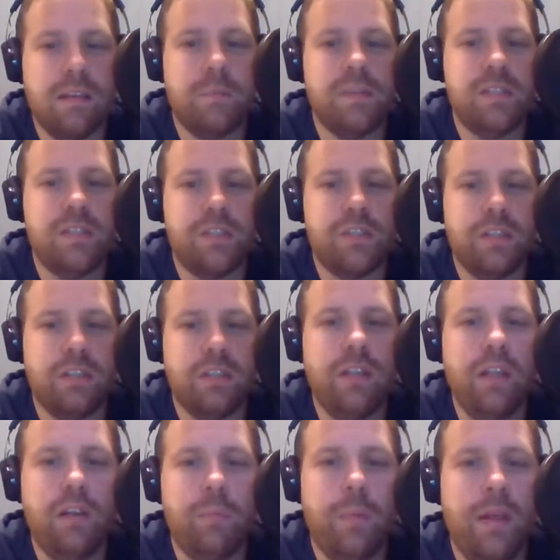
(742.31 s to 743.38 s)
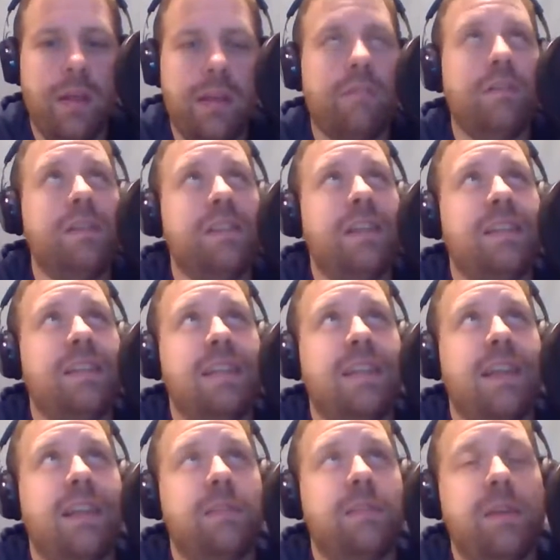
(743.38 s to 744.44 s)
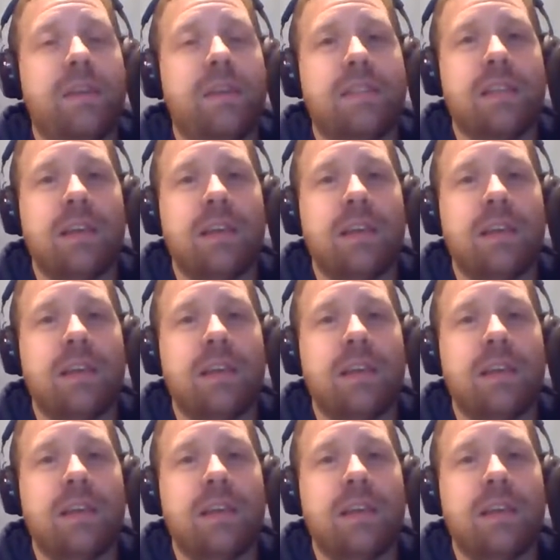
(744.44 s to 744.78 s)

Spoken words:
position a little bit. And the reason I say that is because